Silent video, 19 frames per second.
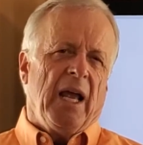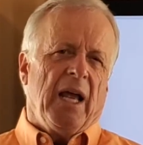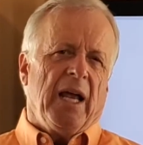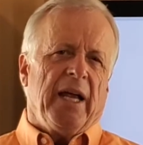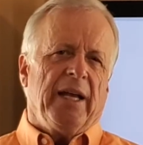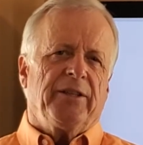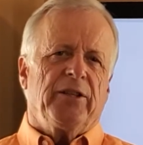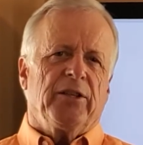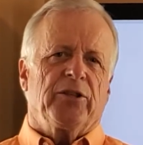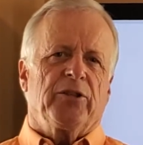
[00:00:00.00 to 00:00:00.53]

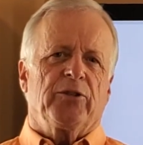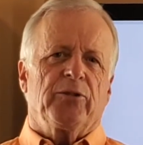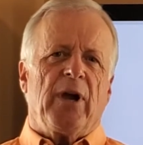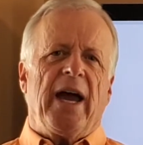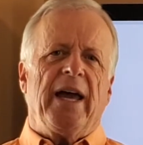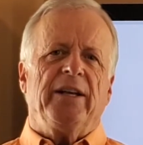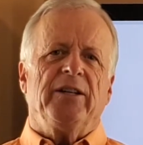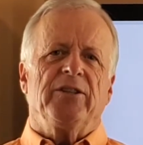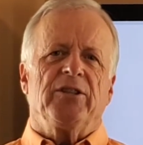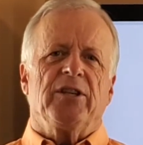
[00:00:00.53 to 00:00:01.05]
It's a
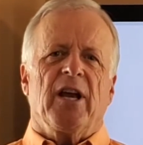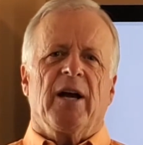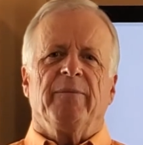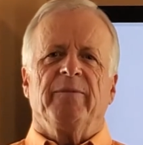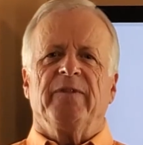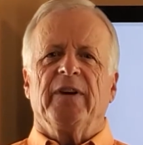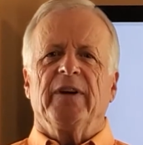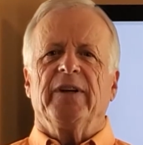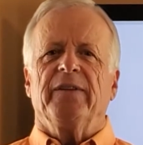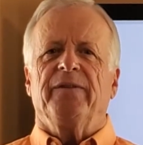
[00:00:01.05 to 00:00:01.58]
strategy I'm
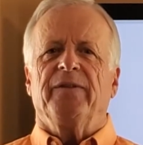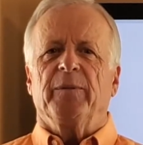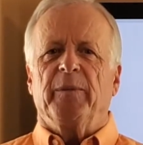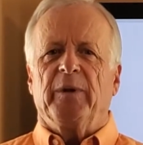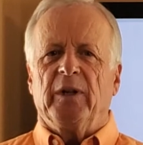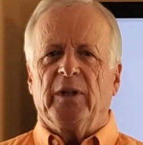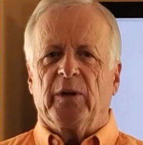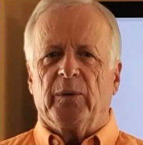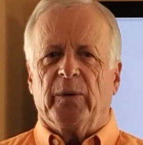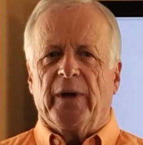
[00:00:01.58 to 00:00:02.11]
very
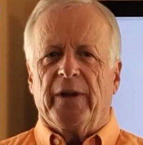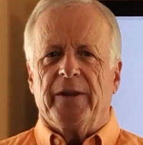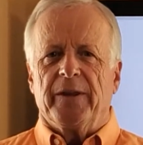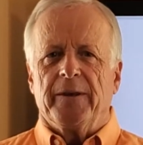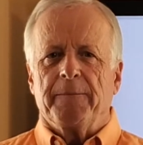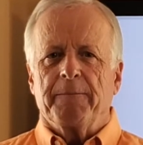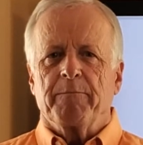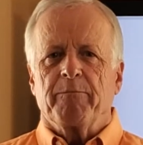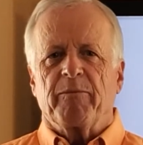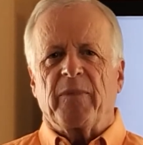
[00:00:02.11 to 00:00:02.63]
familiar with,
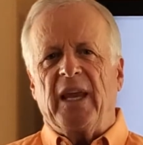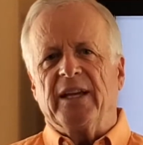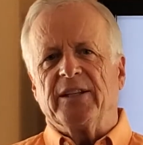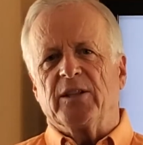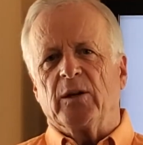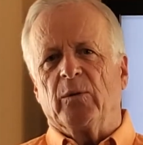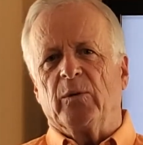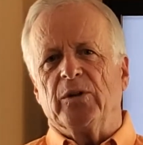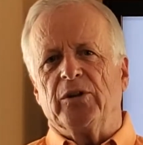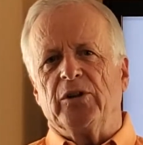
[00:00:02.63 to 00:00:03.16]
as
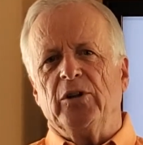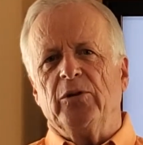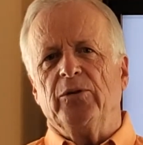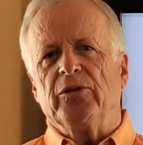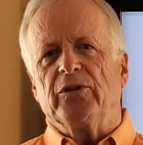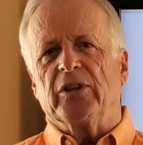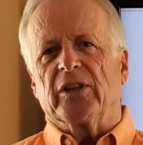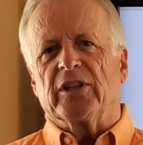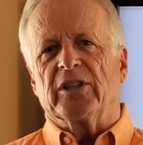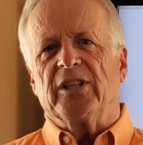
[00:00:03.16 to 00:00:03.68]
it was used
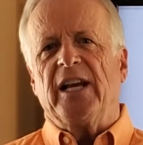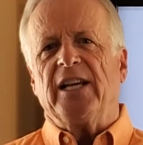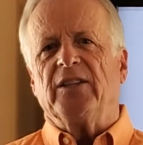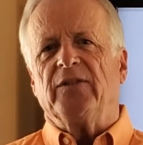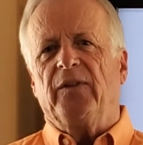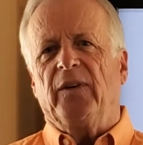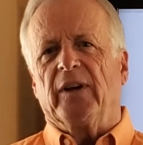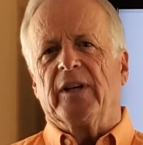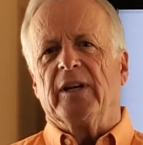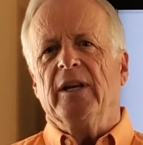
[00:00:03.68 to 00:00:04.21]

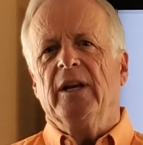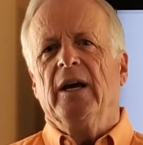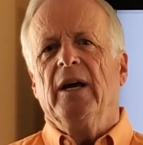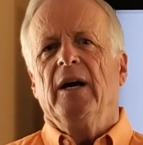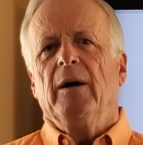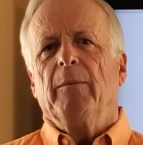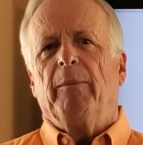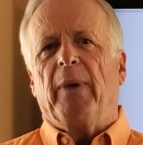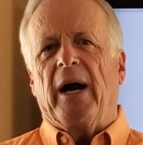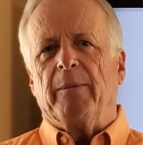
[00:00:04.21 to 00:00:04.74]
successfully
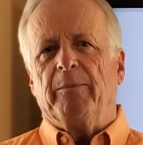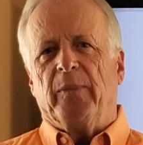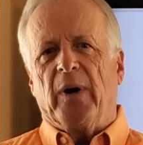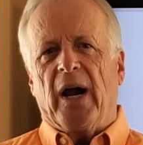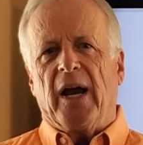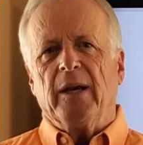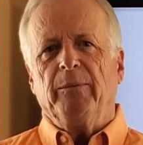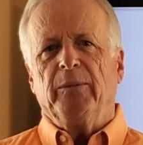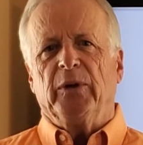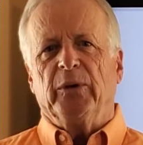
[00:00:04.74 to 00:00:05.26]
by
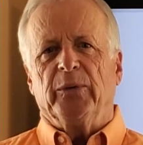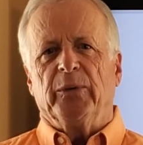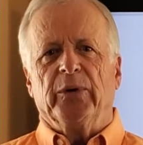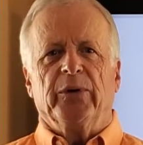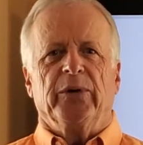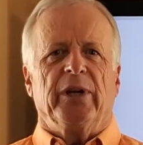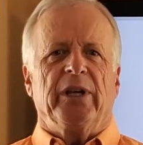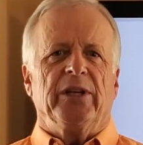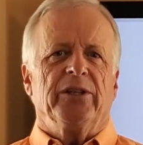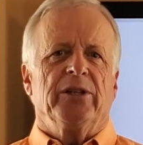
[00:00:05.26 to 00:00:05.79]
Brian
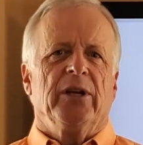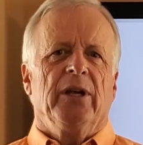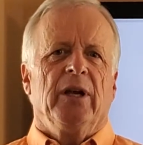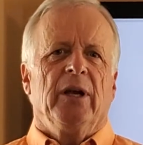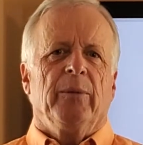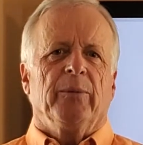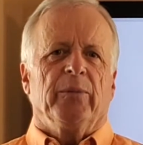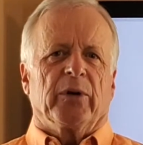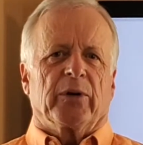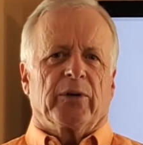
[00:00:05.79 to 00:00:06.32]
Mulroney's
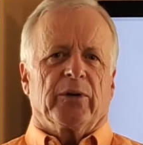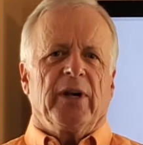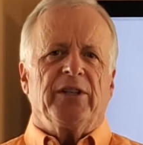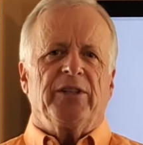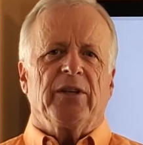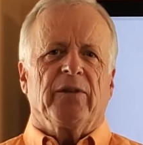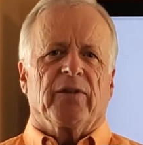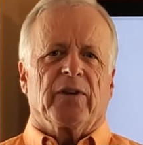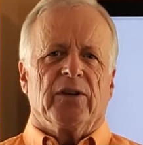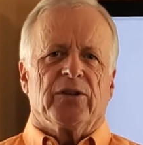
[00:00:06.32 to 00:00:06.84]

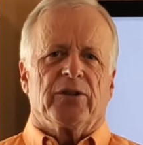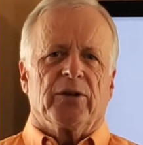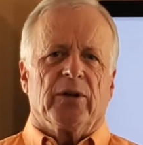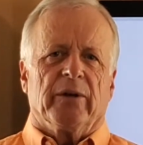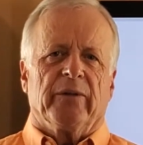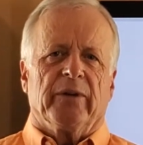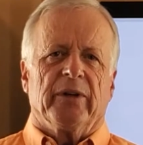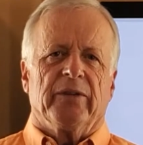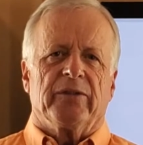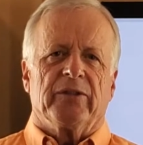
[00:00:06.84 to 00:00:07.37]
Progressive
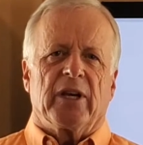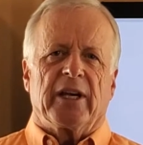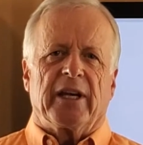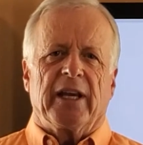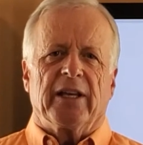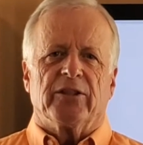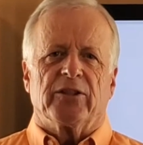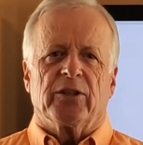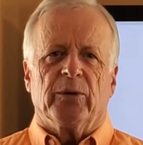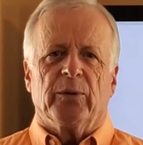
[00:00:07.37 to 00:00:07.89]
Conservatives
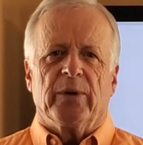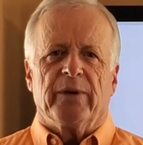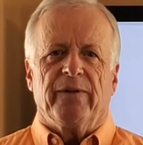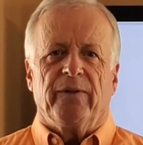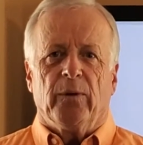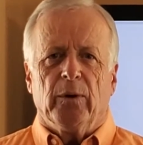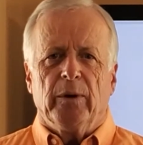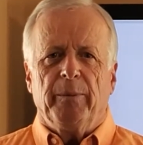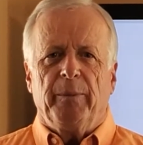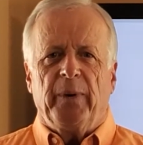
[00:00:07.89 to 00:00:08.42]
against the
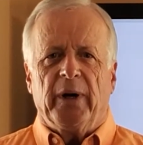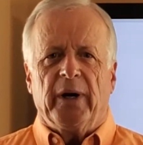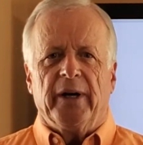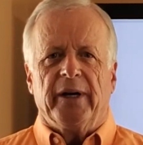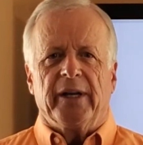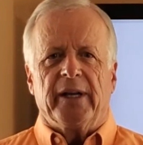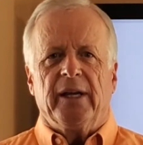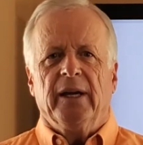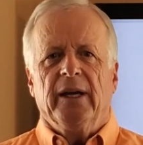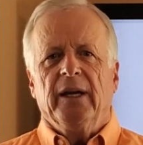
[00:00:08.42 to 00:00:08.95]
Reform
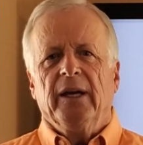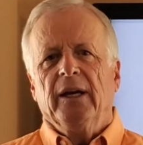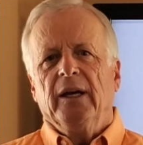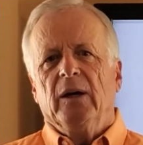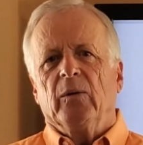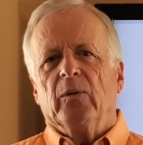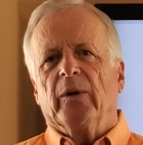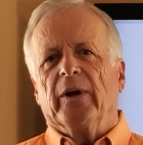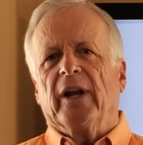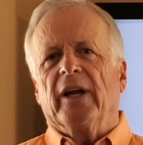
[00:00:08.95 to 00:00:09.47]
Party
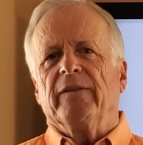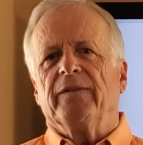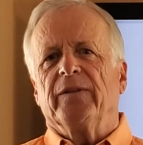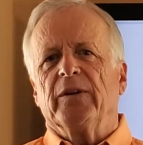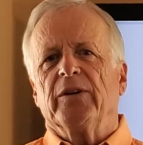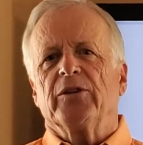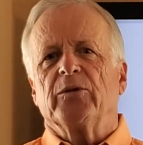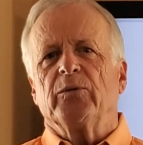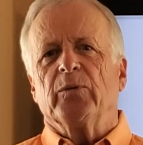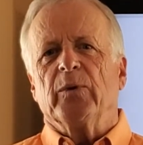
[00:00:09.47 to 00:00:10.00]
when I
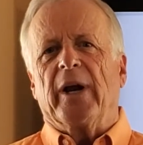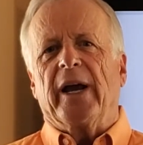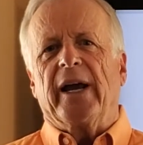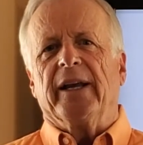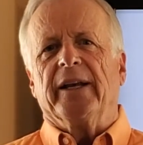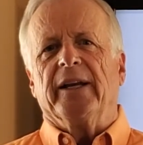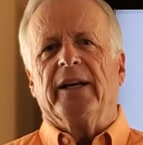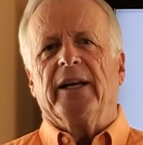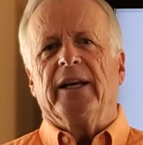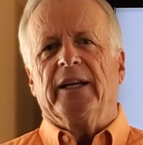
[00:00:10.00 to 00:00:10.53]
first
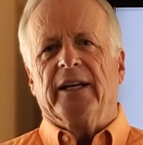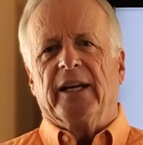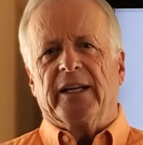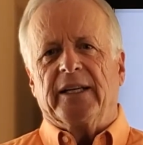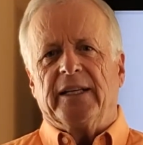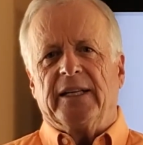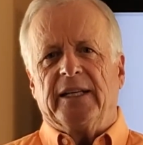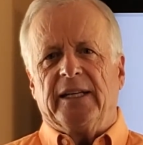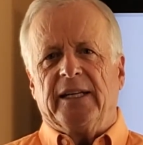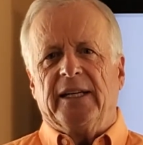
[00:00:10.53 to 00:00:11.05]
ran in
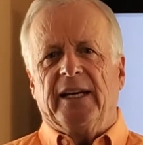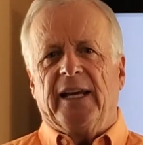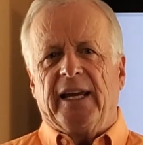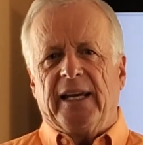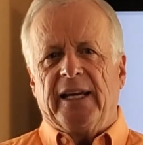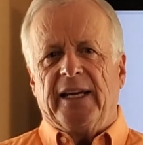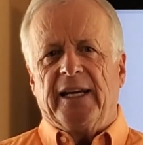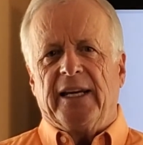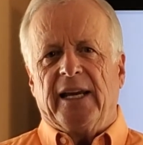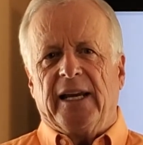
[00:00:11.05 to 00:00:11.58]

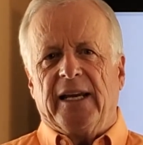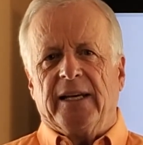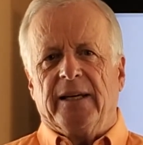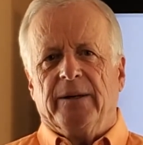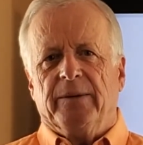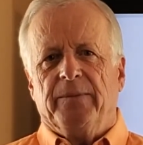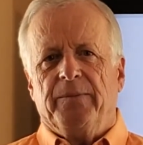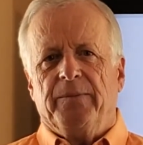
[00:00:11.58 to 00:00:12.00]
1988.